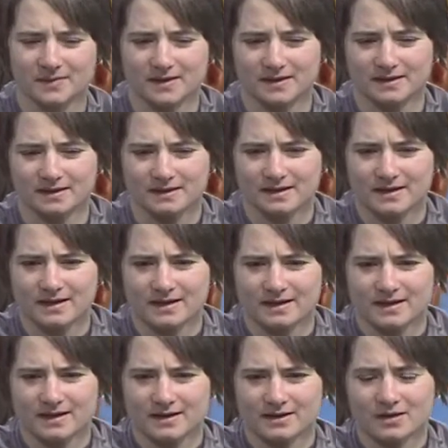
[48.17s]
But
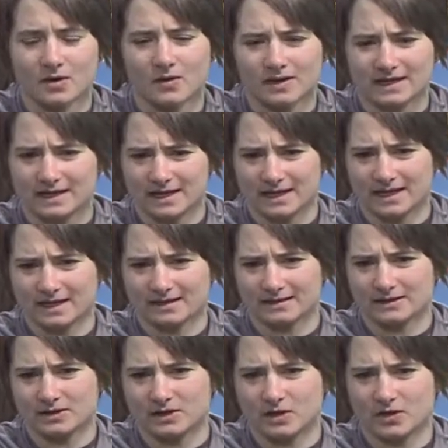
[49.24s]
going in,
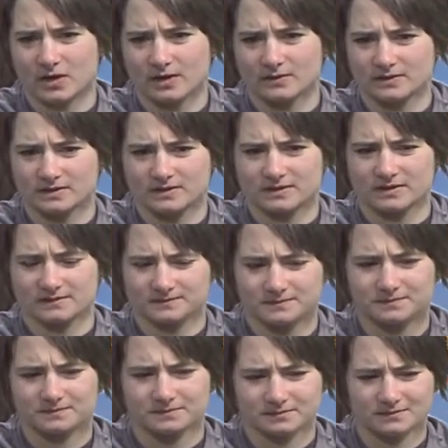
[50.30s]
you know, I
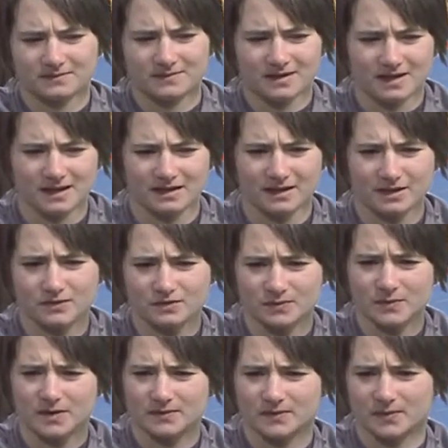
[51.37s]
think I was
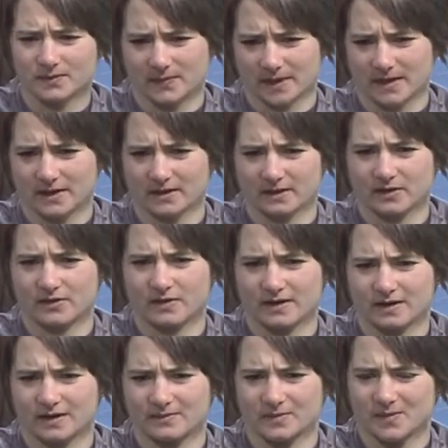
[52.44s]
pretty prepared
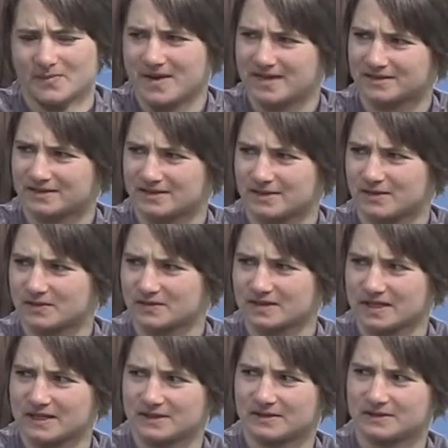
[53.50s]
going in, but mentally I was
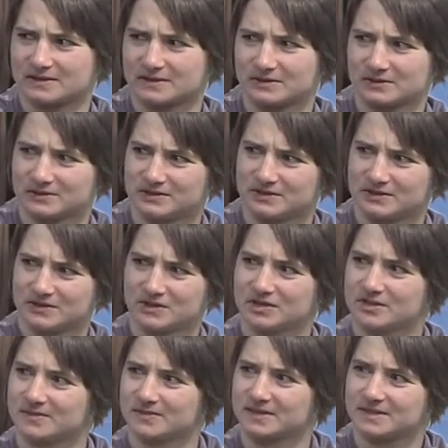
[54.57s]
kind of a little
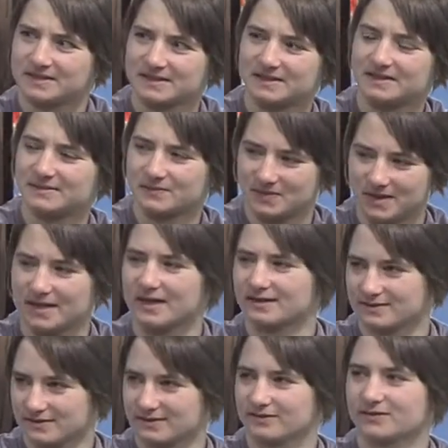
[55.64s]
disturbed
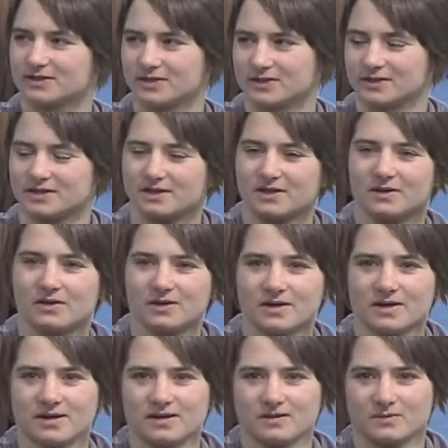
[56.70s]
because of just, you know,
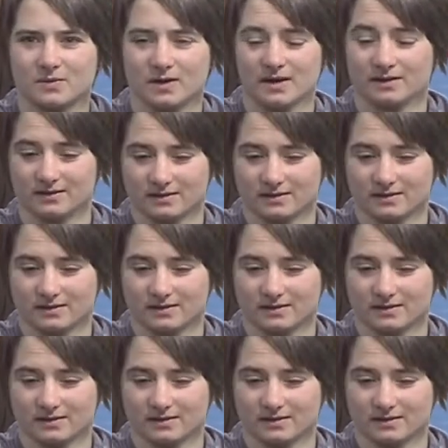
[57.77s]
the